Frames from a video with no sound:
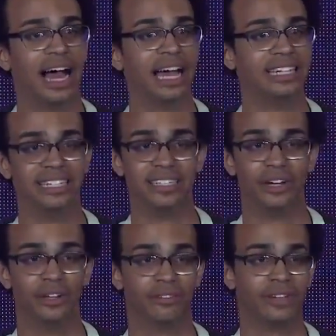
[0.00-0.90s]
I didn't
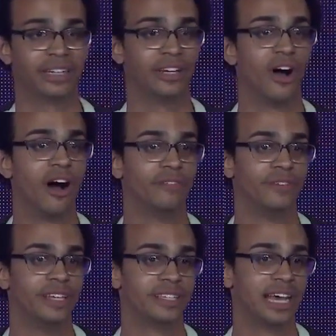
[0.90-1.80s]
go to the fucking
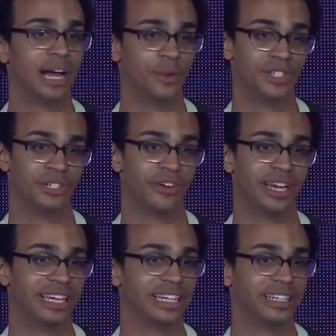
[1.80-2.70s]
office. I wasn't
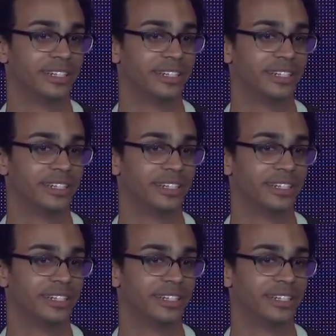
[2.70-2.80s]
writing.